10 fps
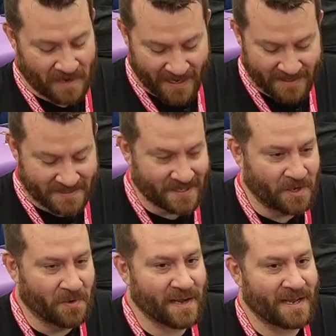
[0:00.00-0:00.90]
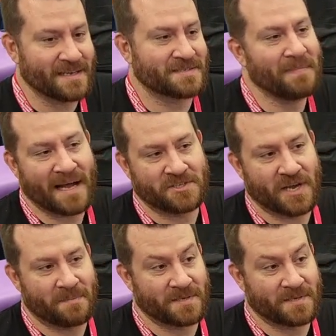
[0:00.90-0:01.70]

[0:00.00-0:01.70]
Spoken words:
Right. So it is my job